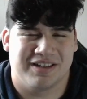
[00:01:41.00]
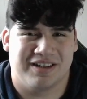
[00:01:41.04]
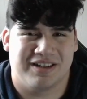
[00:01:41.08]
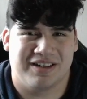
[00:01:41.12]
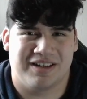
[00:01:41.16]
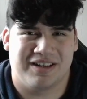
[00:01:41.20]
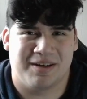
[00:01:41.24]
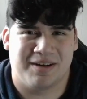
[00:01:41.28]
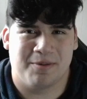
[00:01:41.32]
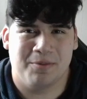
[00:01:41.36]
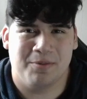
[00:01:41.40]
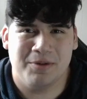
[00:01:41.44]

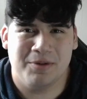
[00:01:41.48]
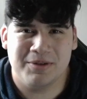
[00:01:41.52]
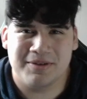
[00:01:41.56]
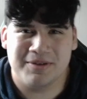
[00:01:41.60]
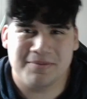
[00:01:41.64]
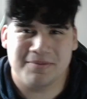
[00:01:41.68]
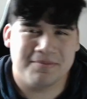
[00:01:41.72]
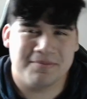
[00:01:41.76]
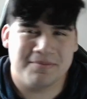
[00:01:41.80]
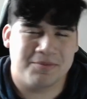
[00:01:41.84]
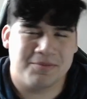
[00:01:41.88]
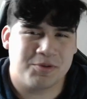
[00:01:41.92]
I want
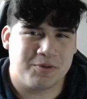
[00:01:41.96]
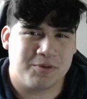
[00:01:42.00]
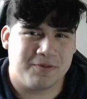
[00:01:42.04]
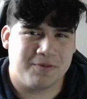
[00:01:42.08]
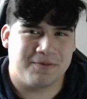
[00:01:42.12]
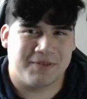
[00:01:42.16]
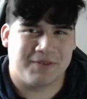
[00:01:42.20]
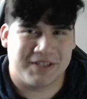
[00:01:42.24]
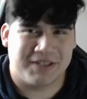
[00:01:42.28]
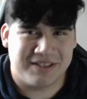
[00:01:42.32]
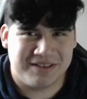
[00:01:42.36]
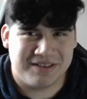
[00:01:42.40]
something more
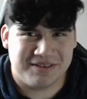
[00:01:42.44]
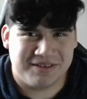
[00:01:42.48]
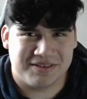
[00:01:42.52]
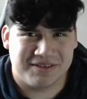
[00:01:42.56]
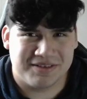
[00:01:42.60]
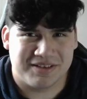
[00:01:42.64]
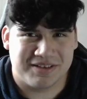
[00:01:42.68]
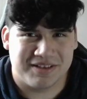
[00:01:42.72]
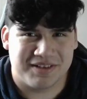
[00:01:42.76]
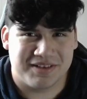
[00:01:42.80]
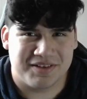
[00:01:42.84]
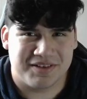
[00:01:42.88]
fun
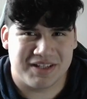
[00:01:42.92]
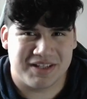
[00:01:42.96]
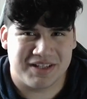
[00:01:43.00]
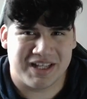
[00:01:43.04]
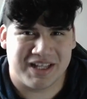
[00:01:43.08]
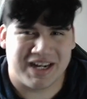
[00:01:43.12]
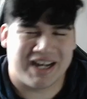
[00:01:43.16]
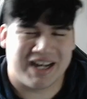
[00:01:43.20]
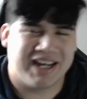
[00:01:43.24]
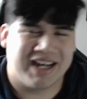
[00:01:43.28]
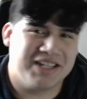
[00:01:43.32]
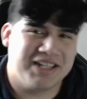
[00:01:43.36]

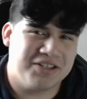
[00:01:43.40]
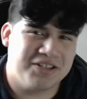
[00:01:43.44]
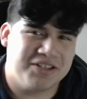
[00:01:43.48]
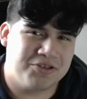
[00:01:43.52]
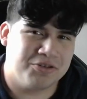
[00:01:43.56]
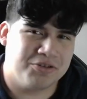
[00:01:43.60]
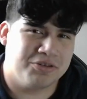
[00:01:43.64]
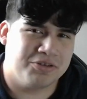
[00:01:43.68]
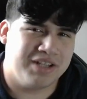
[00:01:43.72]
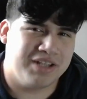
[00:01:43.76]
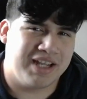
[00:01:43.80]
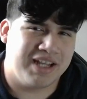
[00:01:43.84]
that I
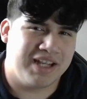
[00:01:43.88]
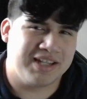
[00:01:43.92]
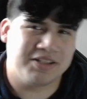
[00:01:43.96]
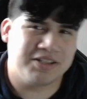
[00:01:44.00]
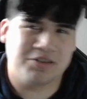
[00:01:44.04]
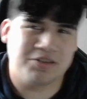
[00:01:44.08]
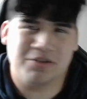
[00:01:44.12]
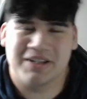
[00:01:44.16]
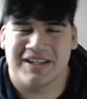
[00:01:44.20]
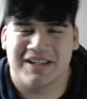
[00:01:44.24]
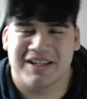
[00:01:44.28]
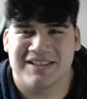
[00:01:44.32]
enjoy and
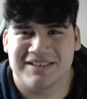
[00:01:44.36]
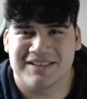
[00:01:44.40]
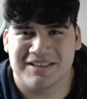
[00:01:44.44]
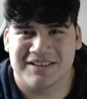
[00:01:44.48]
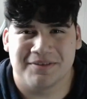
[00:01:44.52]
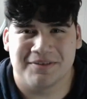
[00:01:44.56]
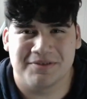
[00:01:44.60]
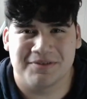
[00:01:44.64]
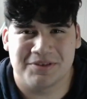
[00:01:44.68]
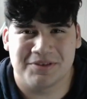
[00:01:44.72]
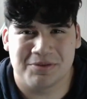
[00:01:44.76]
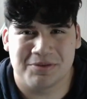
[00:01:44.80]
you guys
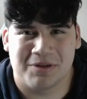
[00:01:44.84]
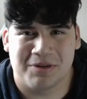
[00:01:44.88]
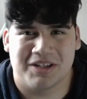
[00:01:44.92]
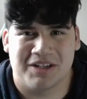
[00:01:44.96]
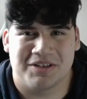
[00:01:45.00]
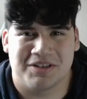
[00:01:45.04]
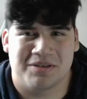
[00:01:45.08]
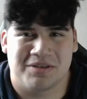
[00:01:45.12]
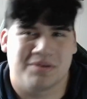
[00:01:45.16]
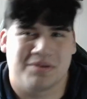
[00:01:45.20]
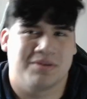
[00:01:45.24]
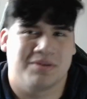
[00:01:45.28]
love to
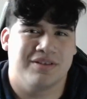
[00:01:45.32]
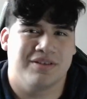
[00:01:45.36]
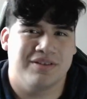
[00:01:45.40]
watch.